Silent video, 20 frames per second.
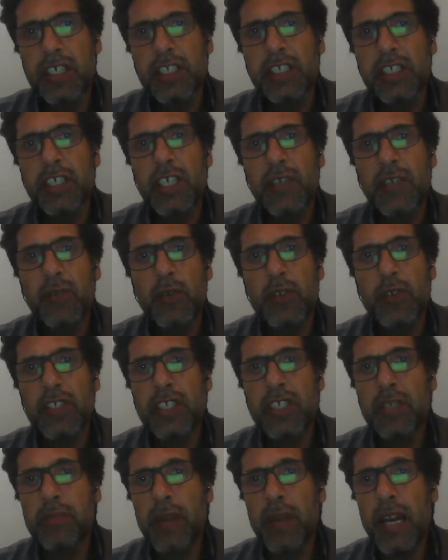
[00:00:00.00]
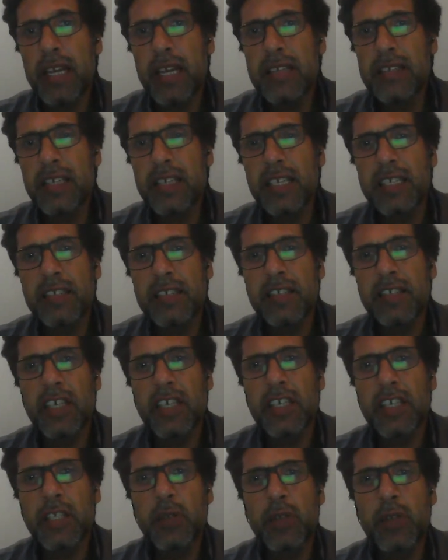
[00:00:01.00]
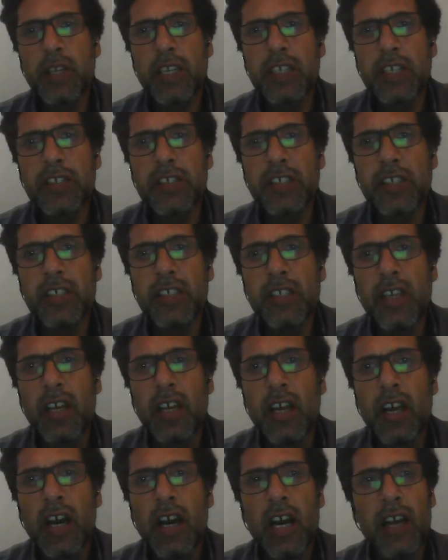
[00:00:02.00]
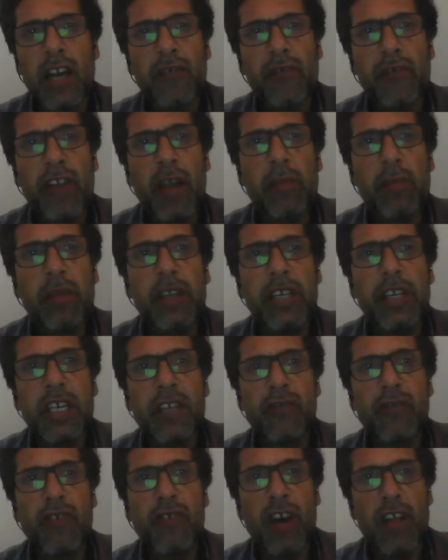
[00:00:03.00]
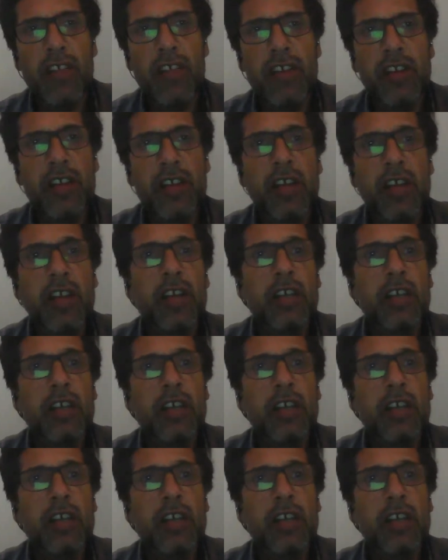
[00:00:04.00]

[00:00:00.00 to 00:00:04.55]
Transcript: Therefore, she rebels against her new religion, her family, and father.